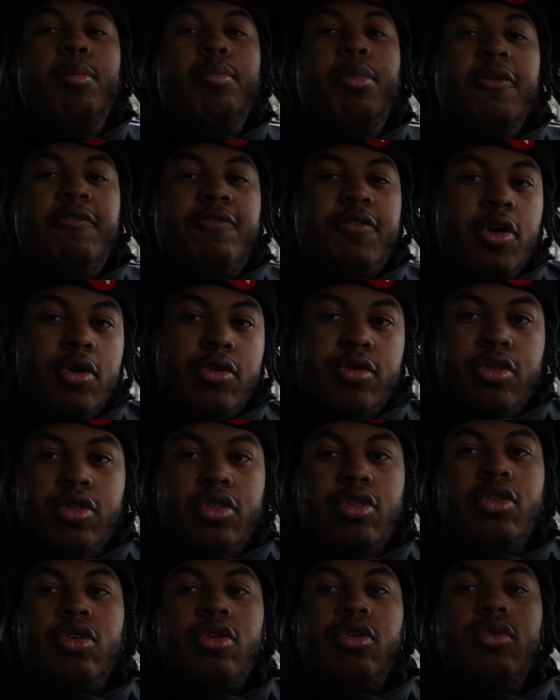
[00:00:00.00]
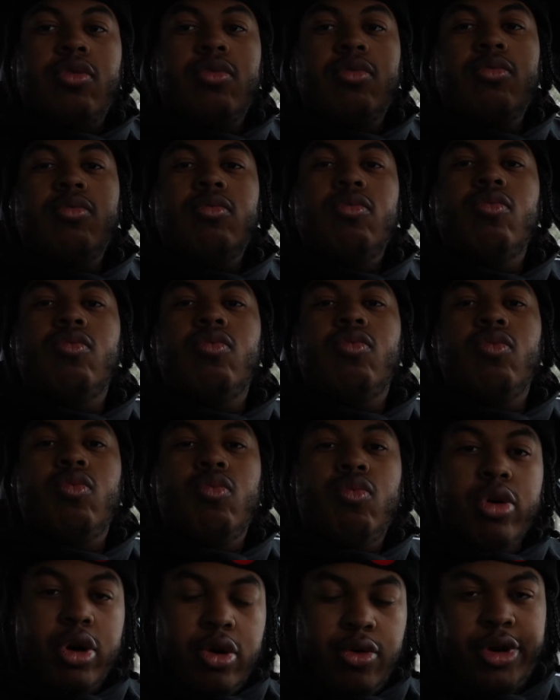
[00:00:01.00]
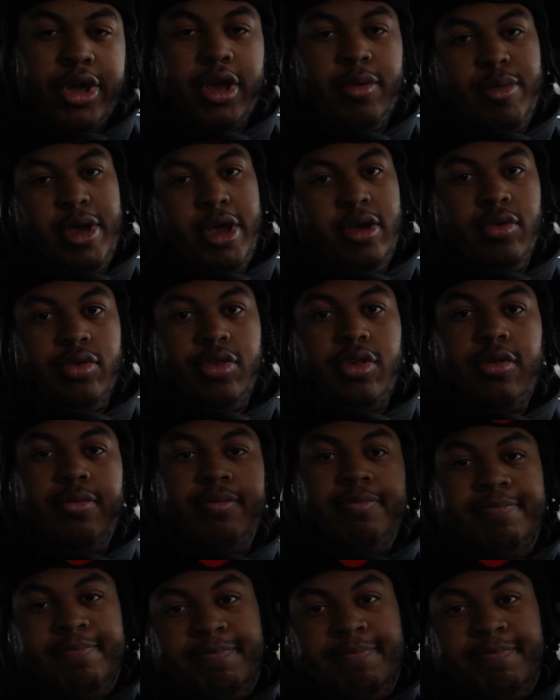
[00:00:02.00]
But first, we're going to get bagels.